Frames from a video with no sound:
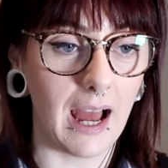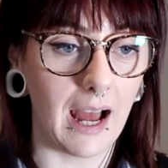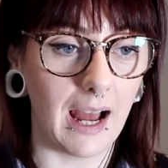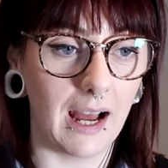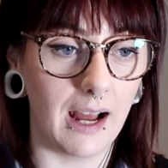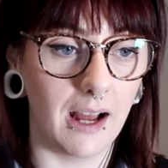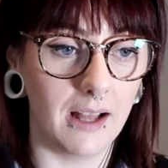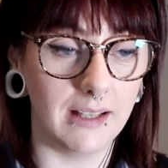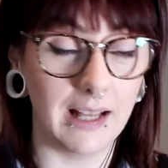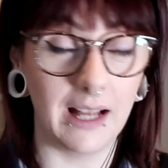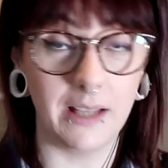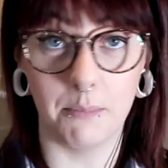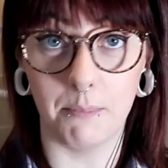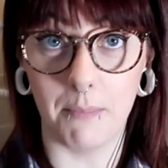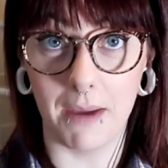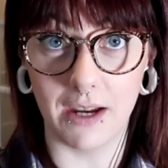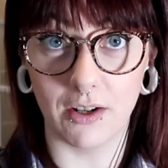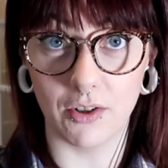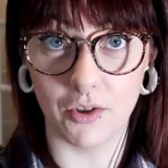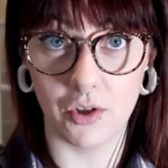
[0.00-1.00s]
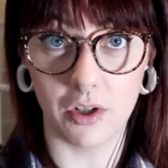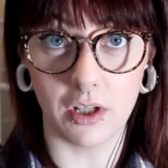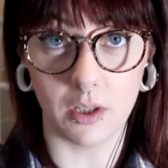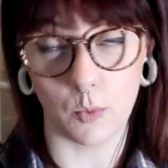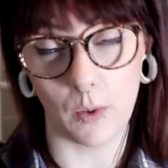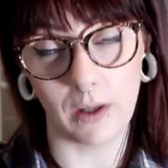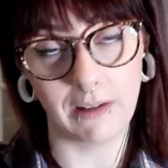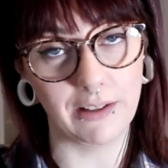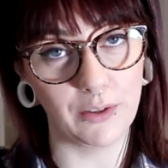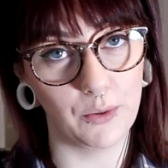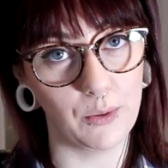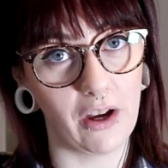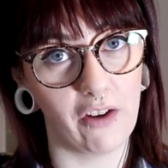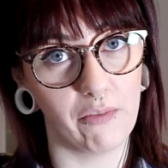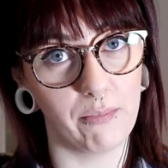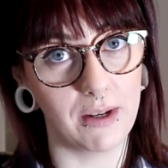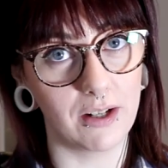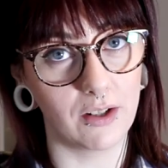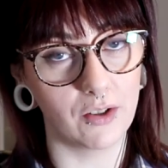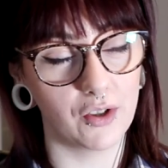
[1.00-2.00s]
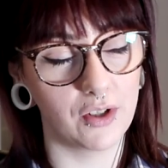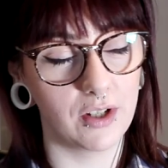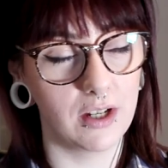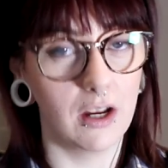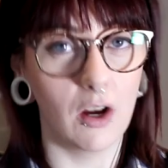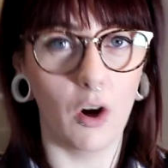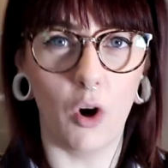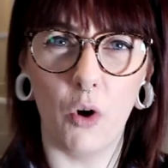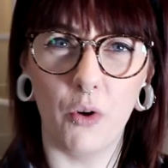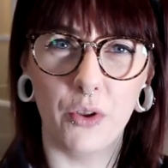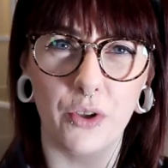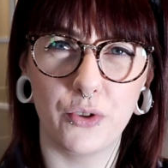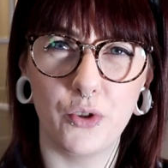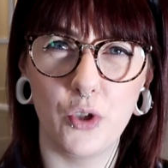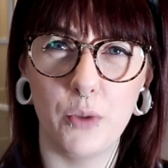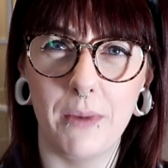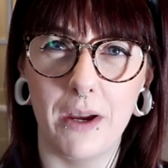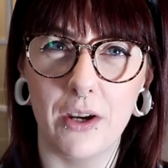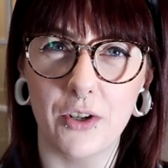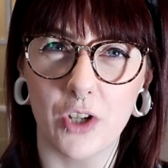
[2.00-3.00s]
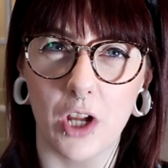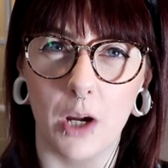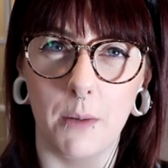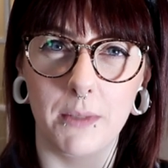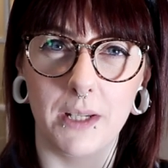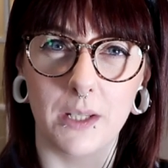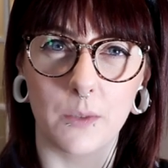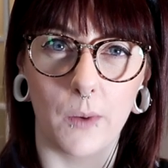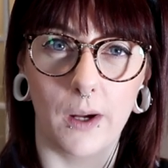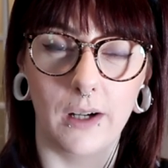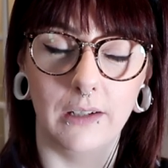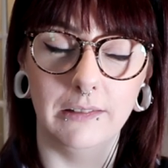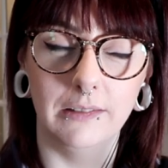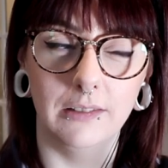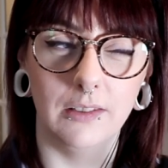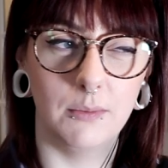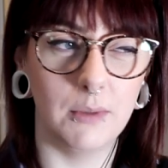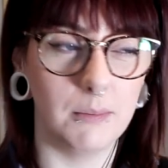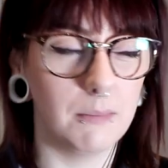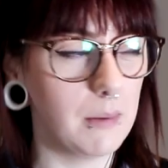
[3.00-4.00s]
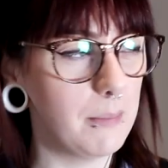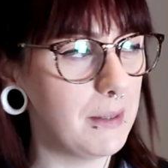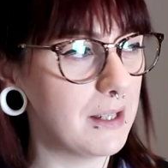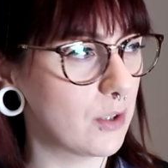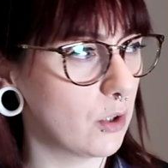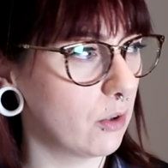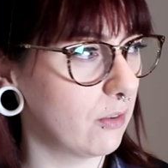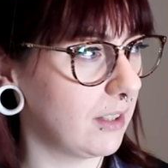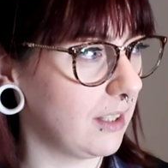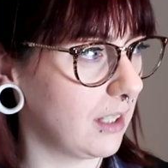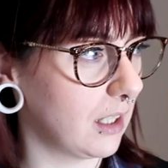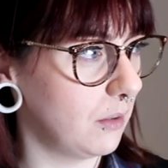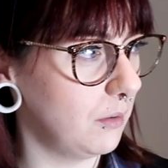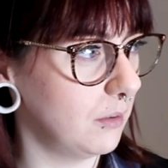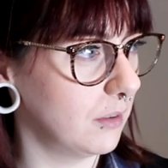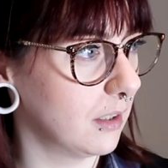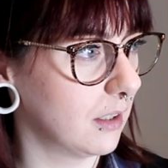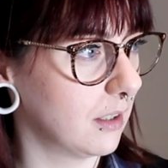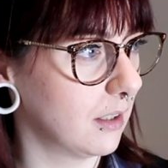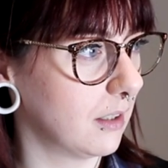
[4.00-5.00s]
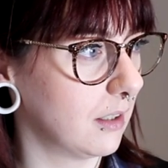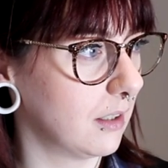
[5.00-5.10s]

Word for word: And, uh, and merch as well, I do have merch. Oh, there's new merch coming as well. Maybe it's already out.